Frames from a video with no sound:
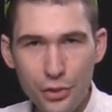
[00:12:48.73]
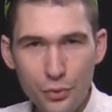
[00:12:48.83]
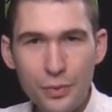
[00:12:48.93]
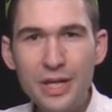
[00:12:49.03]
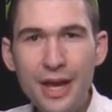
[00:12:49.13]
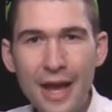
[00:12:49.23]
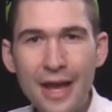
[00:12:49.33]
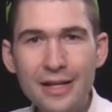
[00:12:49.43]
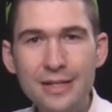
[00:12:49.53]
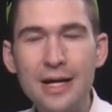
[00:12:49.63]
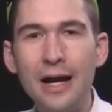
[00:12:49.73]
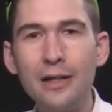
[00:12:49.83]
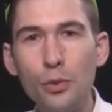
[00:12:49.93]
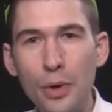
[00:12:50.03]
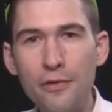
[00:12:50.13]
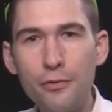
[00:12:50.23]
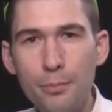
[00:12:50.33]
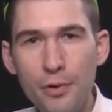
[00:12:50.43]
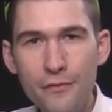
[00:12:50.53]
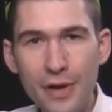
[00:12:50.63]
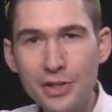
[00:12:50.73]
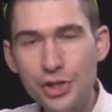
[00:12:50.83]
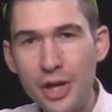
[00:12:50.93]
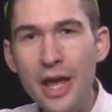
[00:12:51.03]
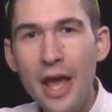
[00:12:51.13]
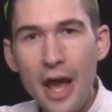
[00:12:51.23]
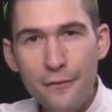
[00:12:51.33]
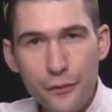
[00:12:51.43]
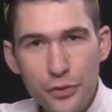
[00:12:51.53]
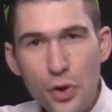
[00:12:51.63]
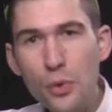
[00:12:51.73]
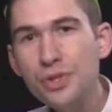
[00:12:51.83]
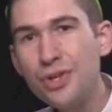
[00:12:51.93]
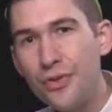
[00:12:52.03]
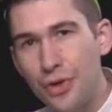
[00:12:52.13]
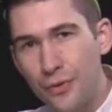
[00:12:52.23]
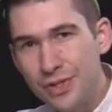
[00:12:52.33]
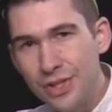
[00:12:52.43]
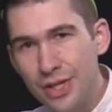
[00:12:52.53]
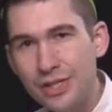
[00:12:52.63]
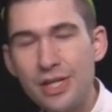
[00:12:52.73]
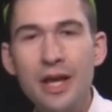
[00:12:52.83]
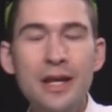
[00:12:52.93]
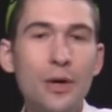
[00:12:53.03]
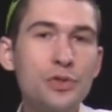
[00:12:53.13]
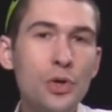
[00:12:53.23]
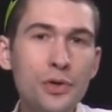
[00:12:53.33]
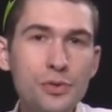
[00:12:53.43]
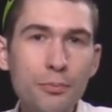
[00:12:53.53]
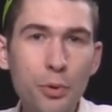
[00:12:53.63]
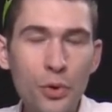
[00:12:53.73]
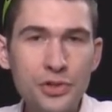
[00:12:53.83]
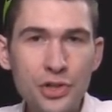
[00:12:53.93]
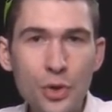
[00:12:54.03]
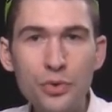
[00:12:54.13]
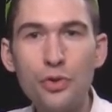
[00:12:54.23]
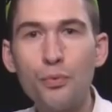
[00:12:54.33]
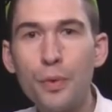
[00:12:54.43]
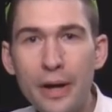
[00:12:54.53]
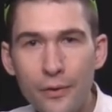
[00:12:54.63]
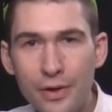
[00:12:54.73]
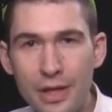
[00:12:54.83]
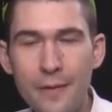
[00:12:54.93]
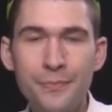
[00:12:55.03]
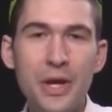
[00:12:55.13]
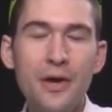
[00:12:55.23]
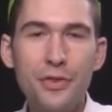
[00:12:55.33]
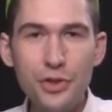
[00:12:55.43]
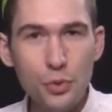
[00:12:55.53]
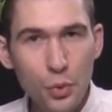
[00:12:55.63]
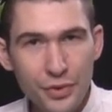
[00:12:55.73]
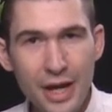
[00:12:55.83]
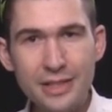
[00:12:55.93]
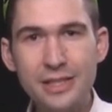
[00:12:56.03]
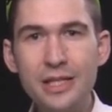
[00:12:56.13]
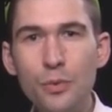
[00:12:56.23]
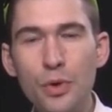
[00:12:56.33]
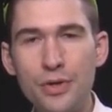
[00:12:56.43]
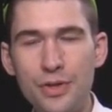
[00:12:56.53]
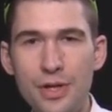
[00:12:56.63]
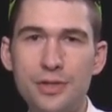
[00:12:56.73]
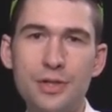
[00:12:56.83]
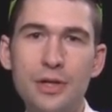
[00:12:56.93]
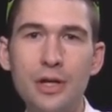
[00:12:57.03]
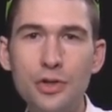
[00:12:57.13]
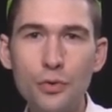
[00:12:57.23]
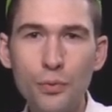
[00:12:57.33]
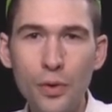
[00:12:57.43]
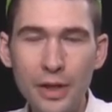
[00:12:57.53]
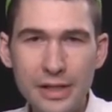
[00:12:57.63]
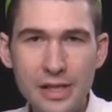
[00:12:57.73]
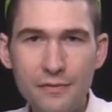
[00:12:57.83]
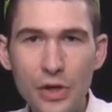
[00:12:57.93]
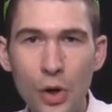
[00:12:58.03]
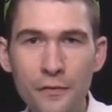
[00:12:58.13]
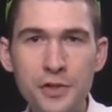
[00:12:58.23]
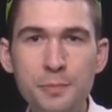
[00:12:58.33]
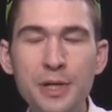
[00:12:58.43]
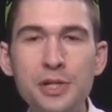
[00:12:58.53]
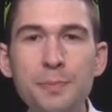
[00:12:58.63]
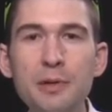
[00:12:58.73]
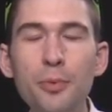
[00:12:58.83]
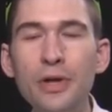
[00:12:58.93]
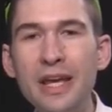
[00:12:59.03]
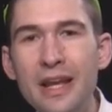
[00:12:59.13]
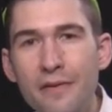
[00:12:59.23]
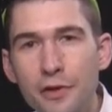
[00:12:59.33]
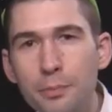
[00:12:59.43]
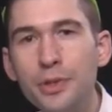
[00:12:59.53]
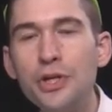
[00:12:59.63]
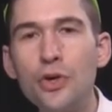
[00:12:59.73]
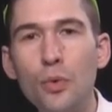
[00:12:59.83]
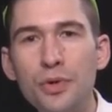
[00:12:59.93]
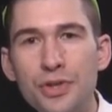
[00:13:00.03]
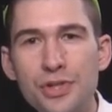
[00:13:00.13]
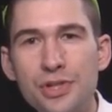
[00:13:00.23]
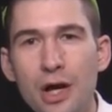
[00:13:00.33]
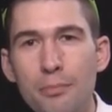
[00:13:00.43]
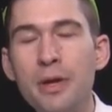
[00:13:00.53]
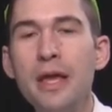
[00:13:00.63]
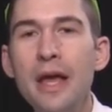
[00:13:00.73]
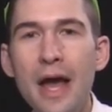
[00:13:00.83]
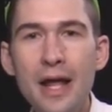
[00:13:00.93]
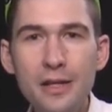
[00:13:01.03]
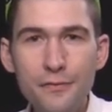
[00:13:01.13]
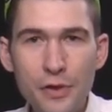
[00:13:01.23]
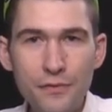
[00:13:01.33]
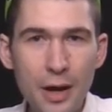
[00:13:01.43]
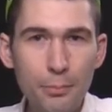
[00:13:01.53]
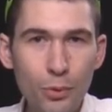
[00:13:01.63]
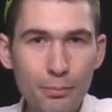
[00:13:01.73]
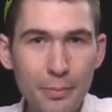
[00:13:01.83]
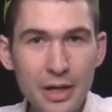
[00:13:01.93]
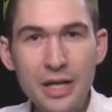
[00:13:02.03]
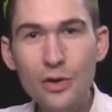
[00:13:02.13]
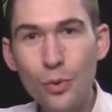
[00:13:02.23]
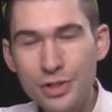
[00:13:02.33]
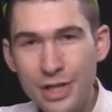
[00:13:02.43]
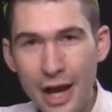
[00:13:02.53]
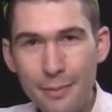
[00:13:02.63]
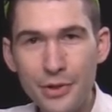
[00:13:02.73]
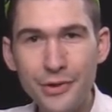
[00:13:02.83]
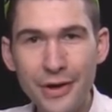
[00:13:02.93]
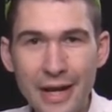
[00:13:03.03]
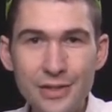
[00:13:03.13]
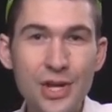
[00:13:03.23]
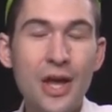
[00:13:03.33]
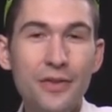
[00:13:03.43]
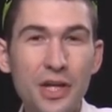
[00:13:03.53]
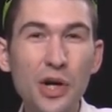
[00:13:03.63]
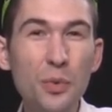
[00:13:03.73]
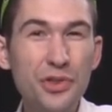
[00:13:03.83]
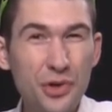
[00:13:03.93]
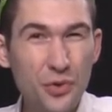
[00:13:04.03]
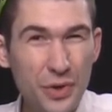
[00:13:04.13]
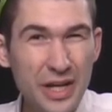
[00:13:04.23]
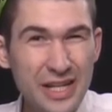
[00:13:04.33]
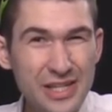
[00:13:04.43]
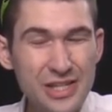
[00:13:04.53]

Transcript: three-hand dial away from perfection. And for those, there is this. Now, it's also important to note the rarity. You will not see one of these in your Rolex heavy office because people inevitably go with the sub. And if they've got more money or time on their hands, they go with a green